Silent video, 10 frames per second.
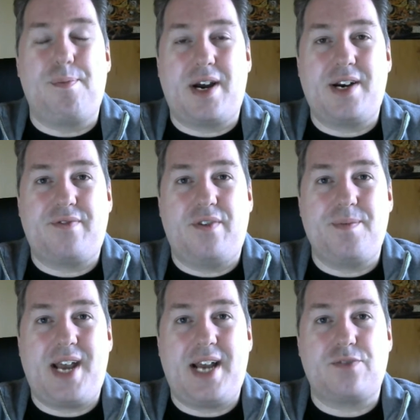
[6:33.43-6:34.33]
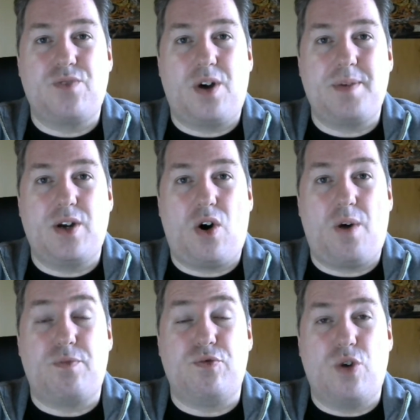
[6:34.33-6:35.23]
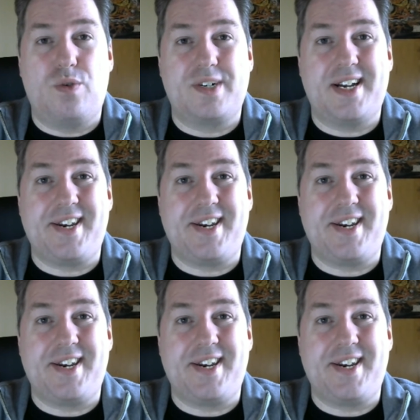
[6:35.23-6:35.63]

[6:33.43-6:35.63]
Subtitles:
Apart from that, Robin Hobb wrote